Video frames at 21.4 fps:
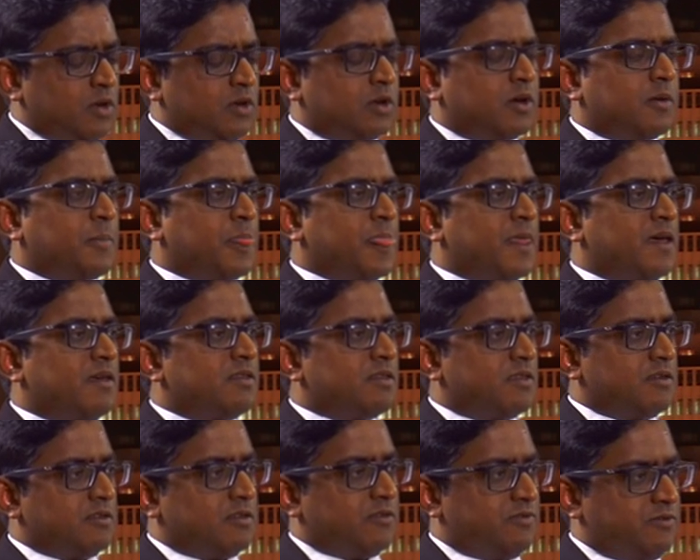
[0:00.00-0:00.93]
look,
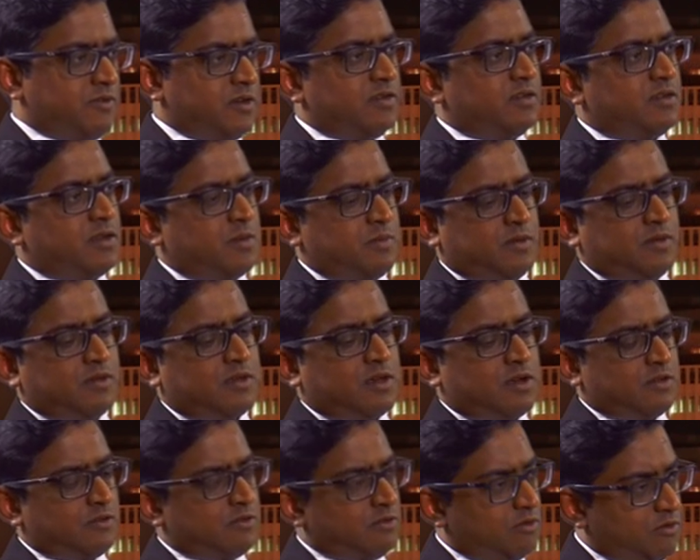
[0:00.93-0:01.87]
the first step is
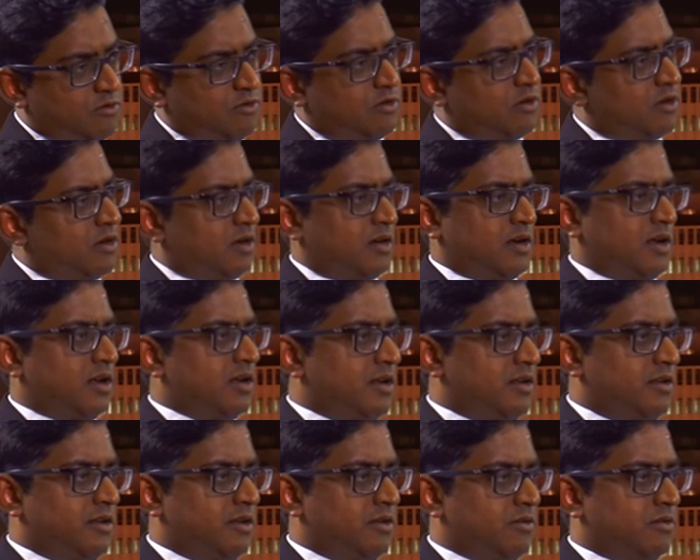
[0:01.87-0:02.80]
that as soon as you've got a great
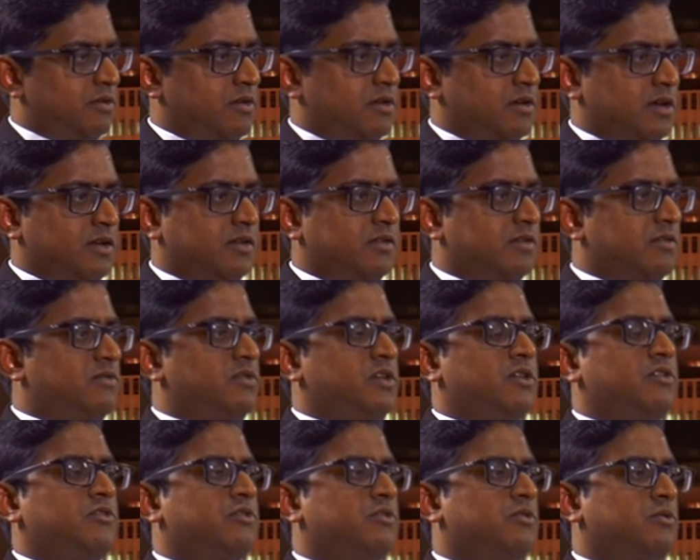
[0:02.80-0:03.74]
idea or a great
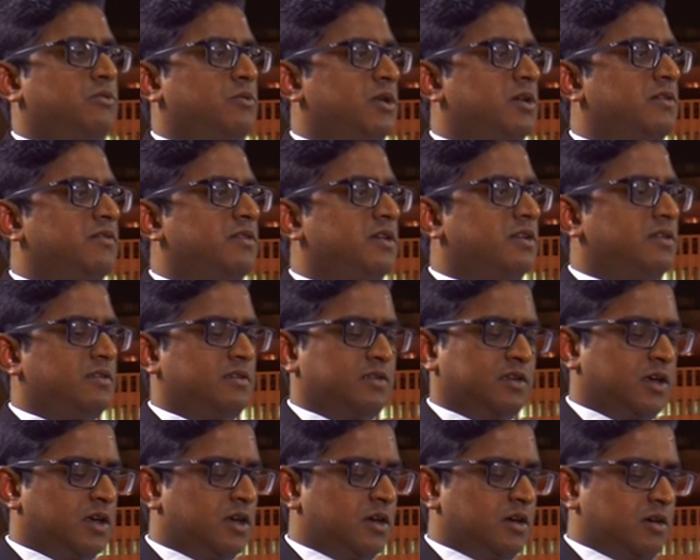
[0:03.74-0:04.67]
invention or whatever it is,
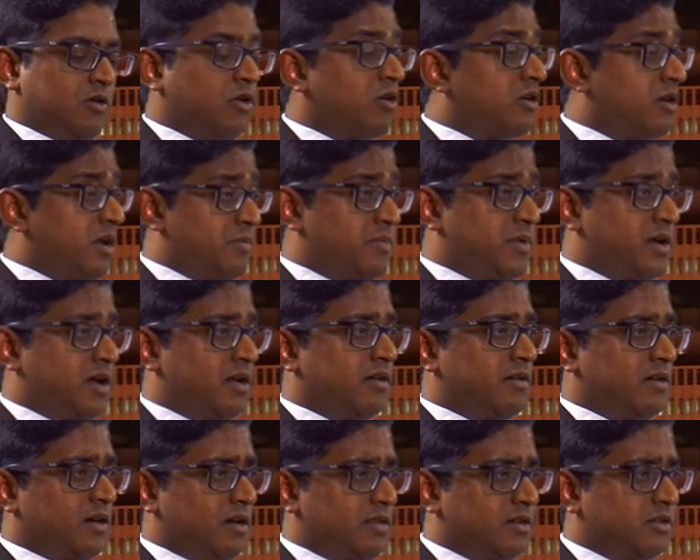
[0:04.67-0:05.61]
or great
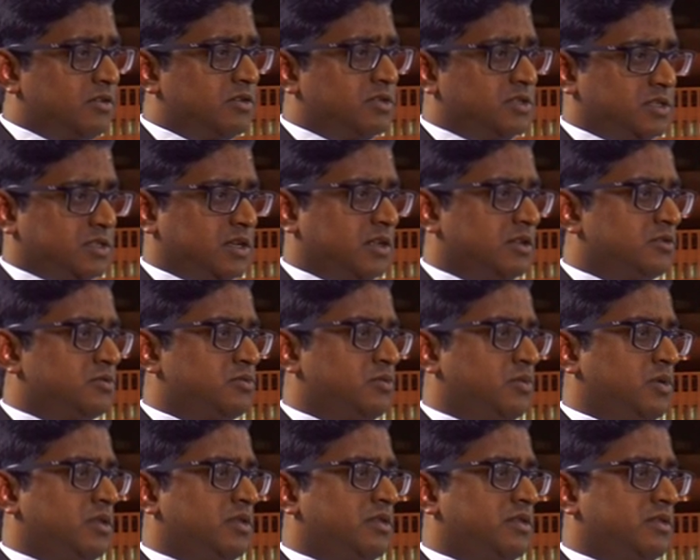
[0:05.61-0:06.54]
brand, rather consult
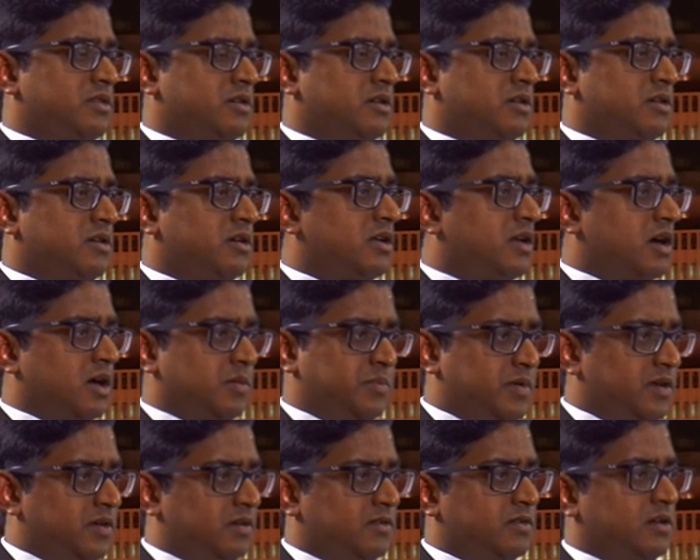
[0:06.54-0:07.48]
with an
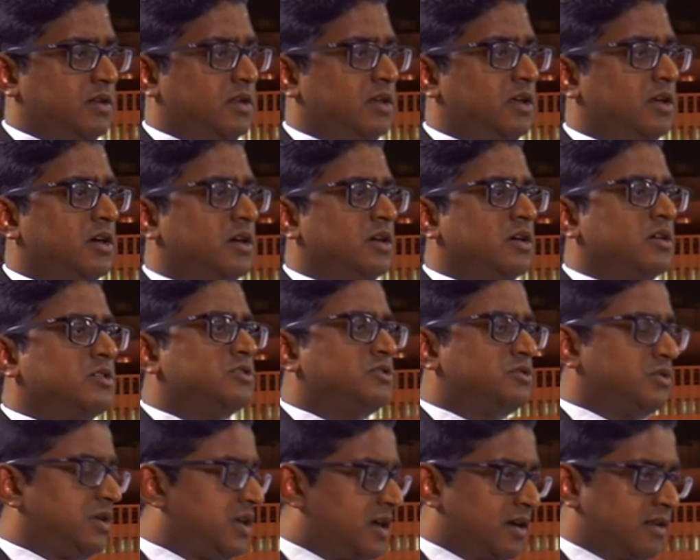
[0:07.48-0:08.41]
IP attorney
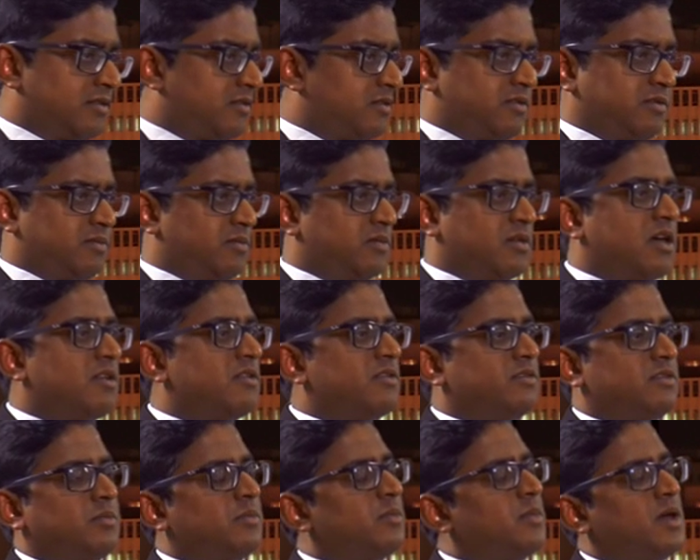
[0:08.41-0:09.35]
to get
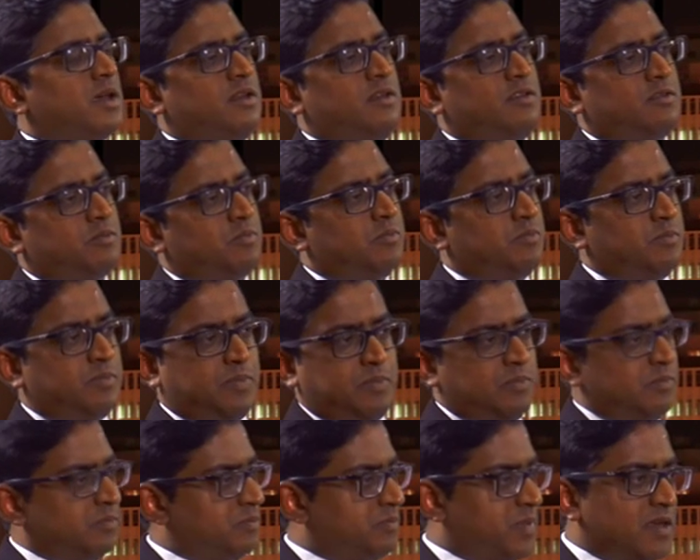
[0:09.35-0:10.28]
at least
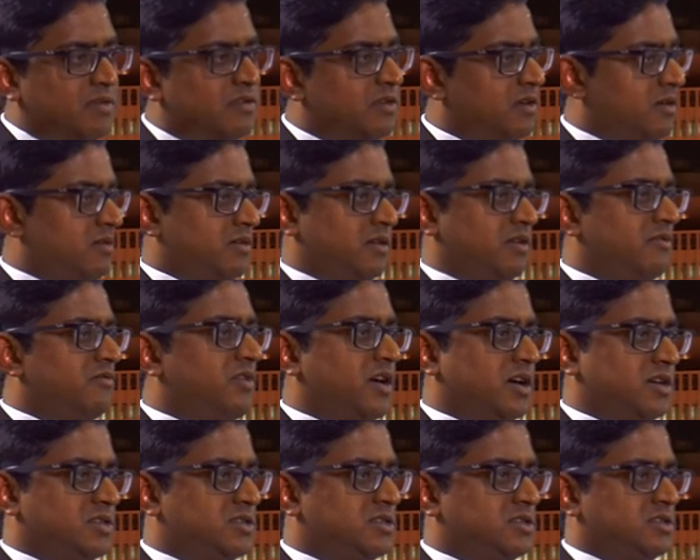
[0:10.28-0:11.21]
basic
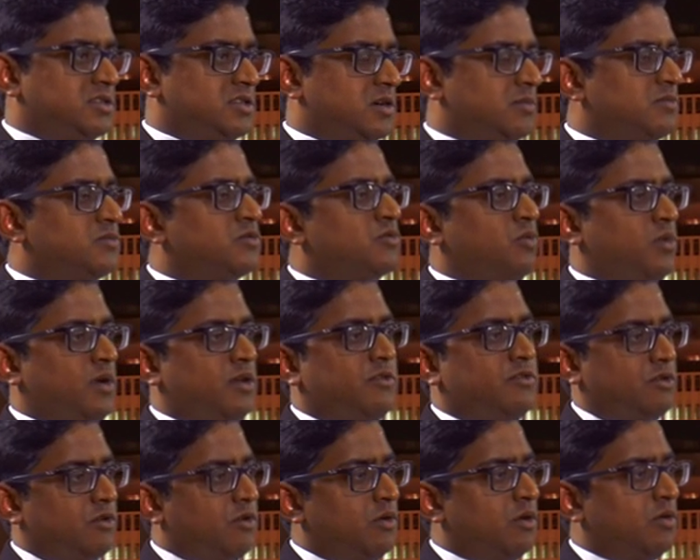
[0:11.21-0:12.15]
advice in terms of where
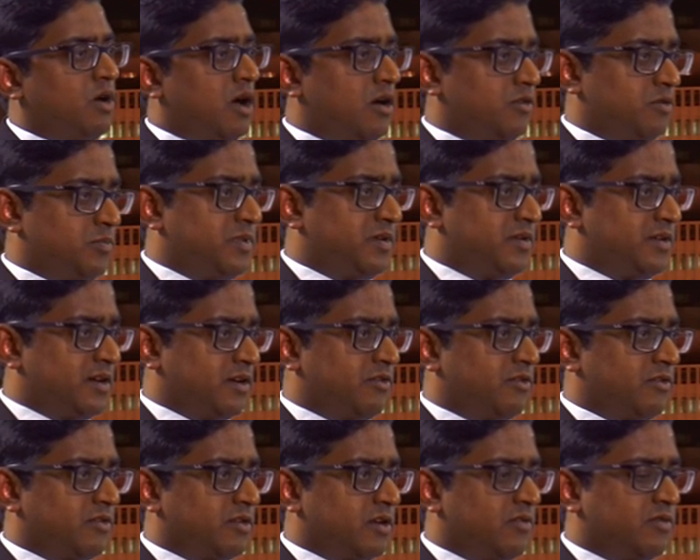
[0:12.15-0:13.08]
to go and how to protect
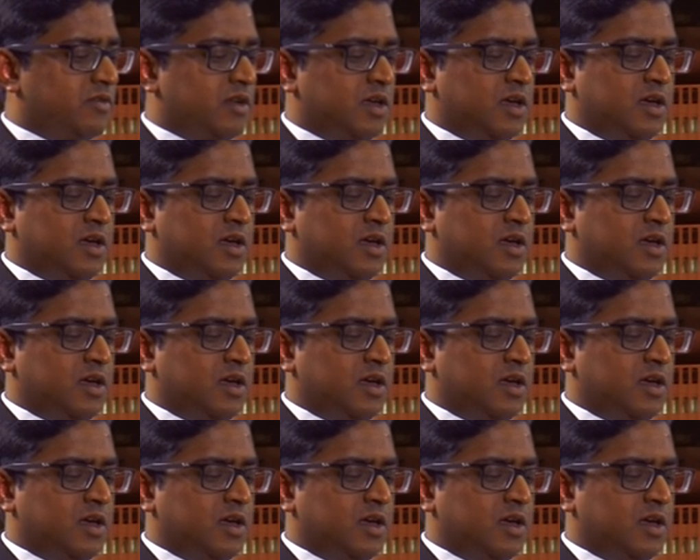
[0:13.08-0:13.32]
yourself.